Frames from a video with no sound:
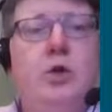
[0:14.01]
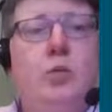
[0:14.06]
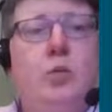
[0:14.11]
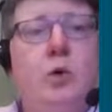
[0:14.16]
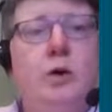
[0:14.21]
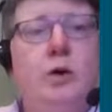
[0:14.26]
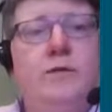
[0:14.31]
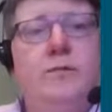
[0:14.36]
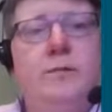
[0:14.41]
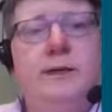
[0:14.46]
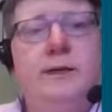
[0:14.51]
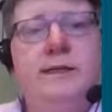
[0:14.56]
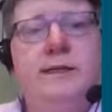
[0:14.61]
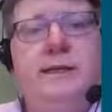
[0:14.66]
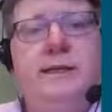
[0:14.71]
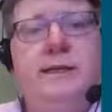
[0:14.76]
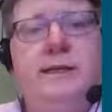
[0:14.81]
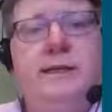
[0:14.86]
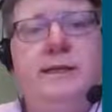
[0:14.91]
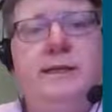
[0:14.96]
One of my
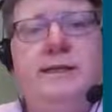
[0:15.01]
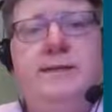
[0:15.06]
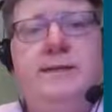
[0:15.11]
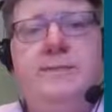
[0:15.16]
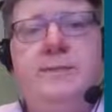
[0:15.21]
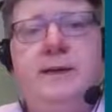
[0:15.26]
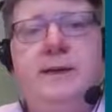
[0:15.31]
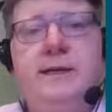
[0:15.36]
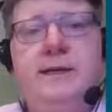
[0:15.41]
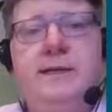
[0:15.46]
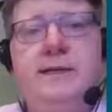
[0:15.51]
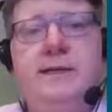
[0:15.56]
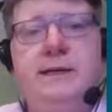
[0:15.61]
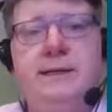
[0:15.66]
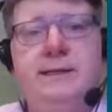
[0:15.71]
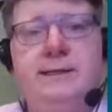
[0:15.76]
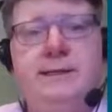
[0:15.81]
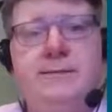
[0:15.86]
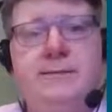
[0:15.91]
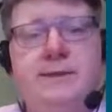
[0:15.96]
specialisms is
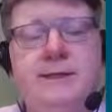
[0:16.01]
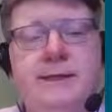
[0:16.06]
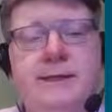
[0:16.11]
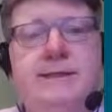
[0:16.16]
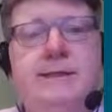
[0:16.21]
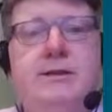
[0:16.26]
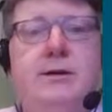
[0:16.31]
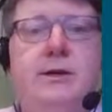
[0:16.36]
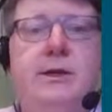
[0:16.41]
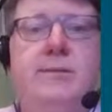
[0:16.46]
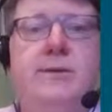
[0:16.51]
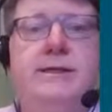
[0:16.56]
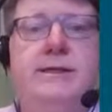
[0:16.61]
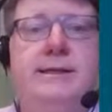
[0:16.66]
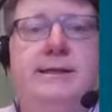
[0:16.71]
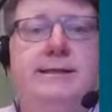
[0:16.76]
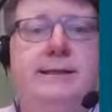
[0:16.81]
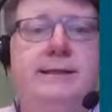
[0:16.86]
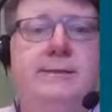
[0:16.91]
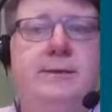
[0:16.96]
document
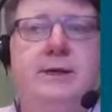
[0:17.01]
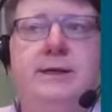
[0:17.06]
accessibility,